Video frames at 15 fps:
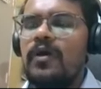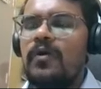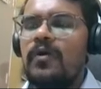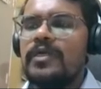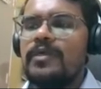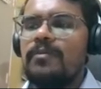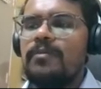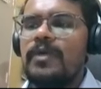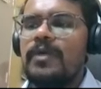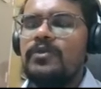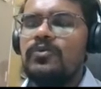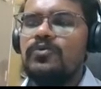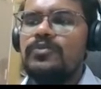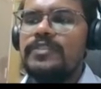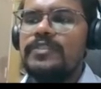Okay, but
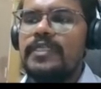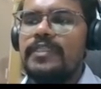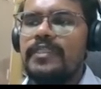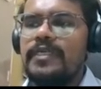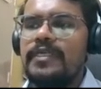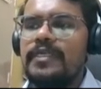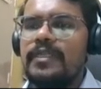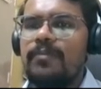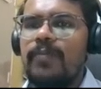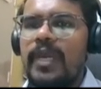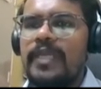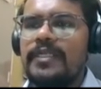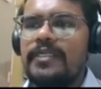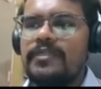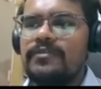to send that
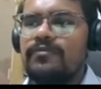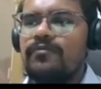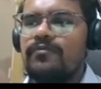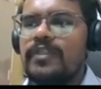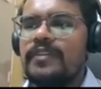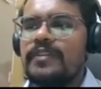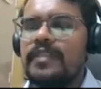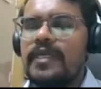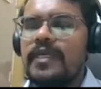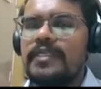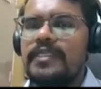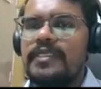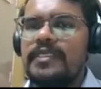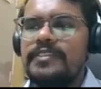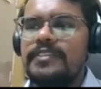reminders for
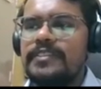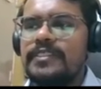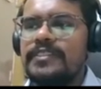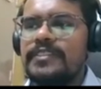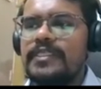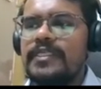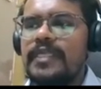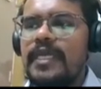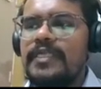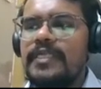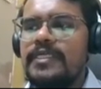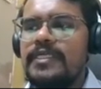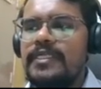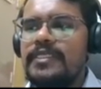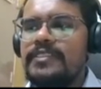30, 60,
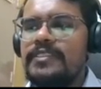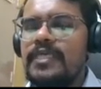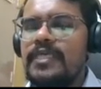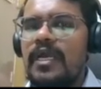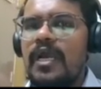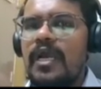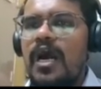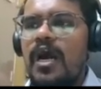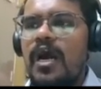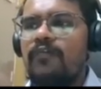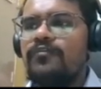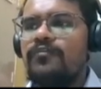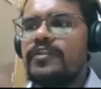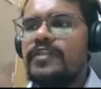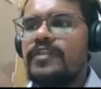90 days
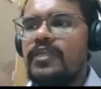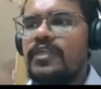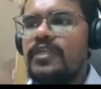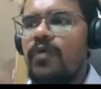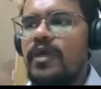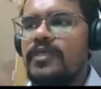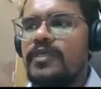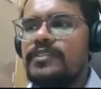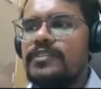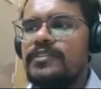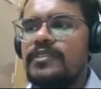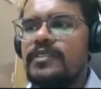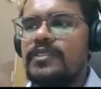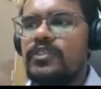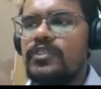after the
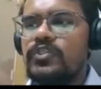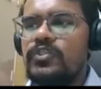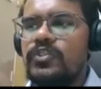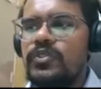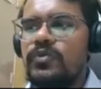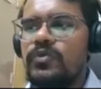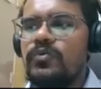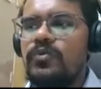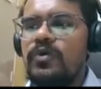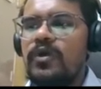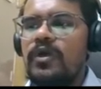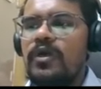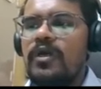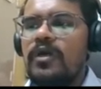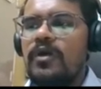invoice is due,
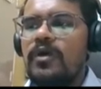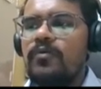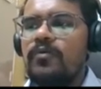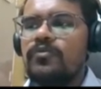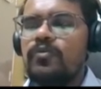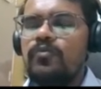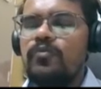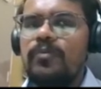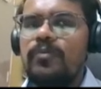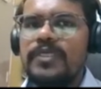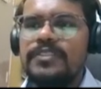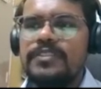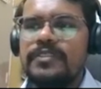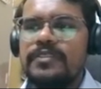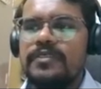so we
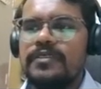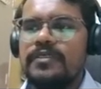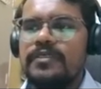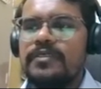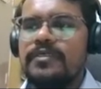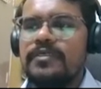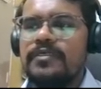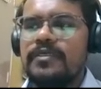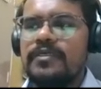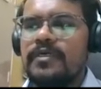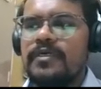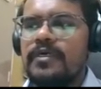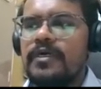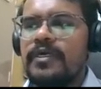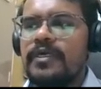must,
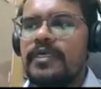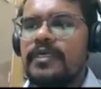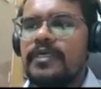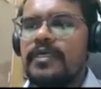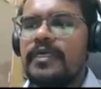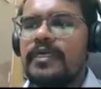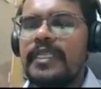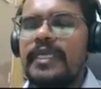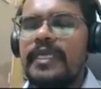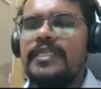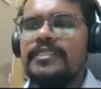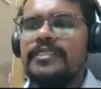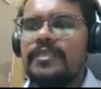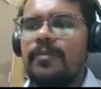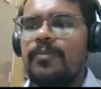okay, create
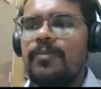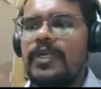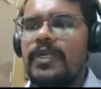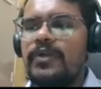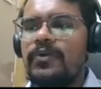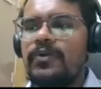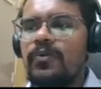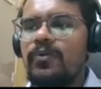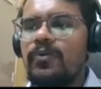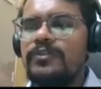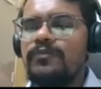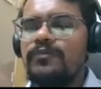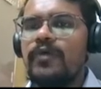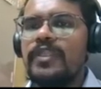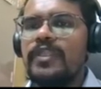a separate
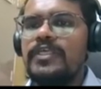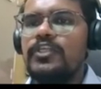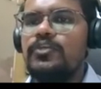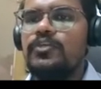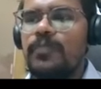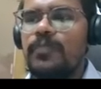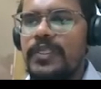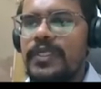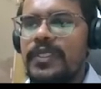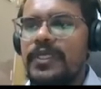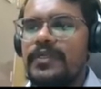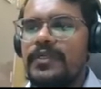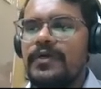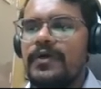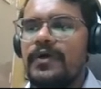rules for each
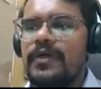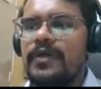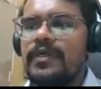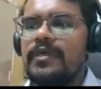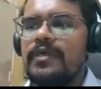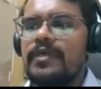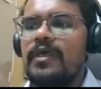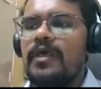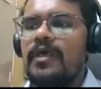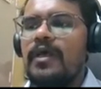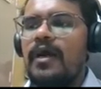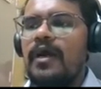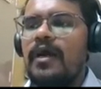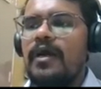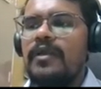period. Okay,
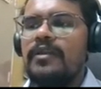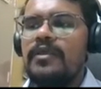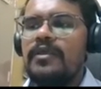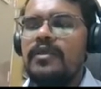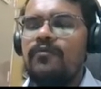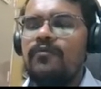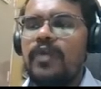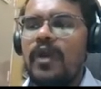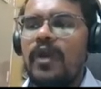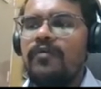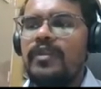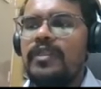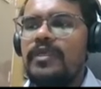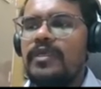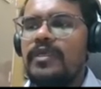and if you have
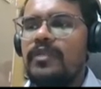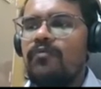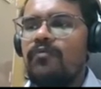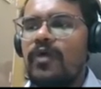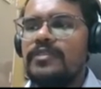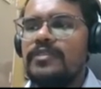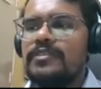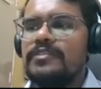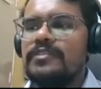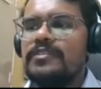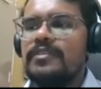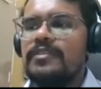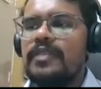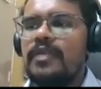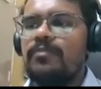any invoices
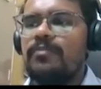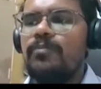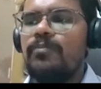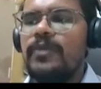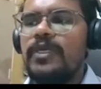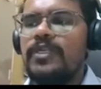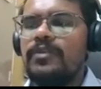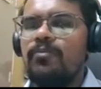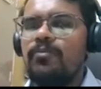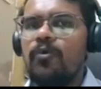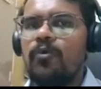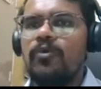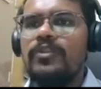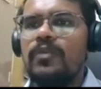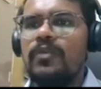that meet
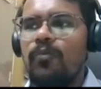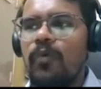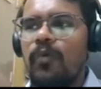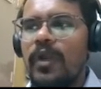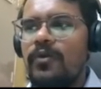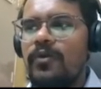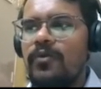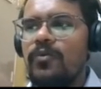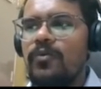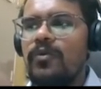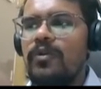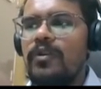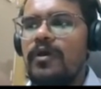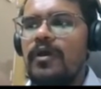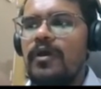more than one rule,
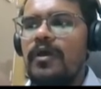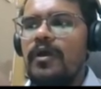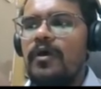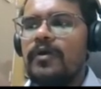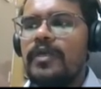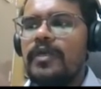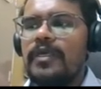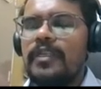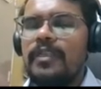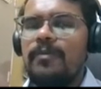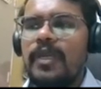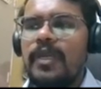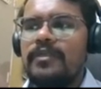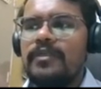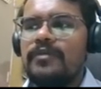okay,
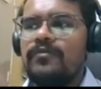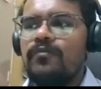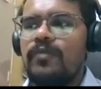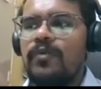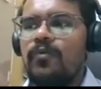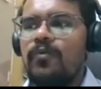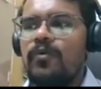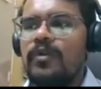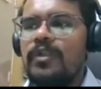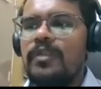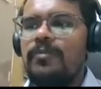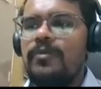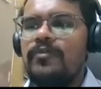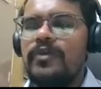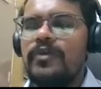reminders will only
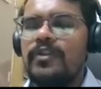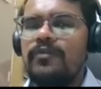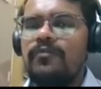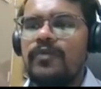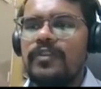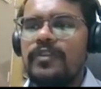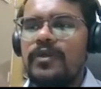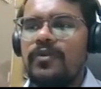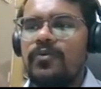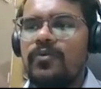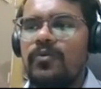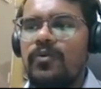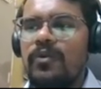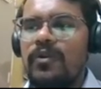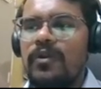be sent for the
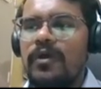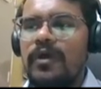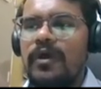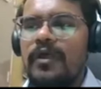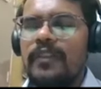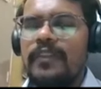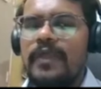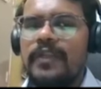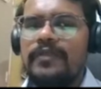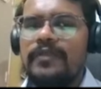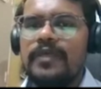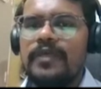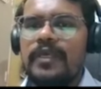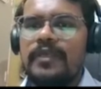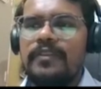rule that
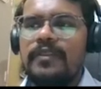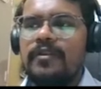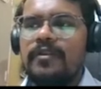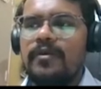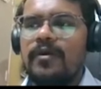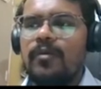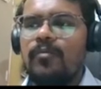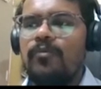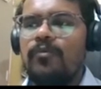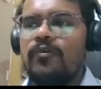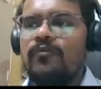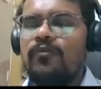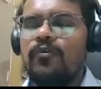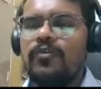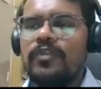is either
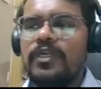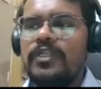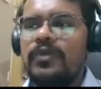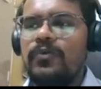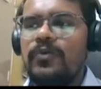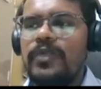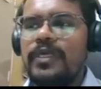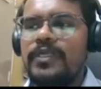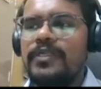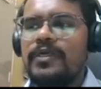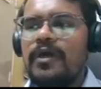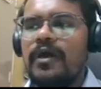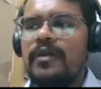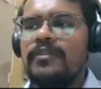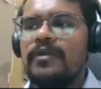before the due date
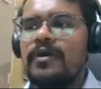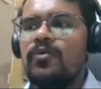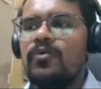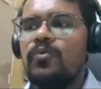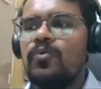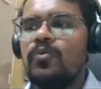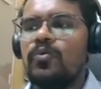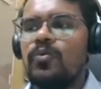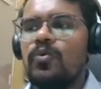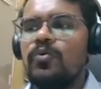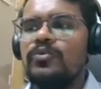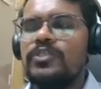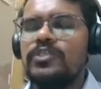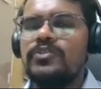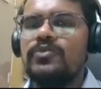or the
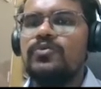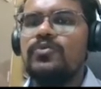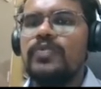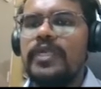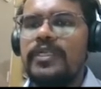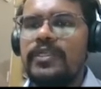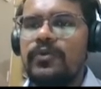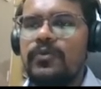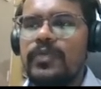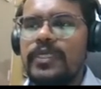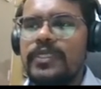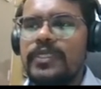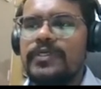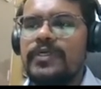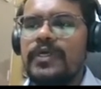closest to the due
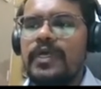date.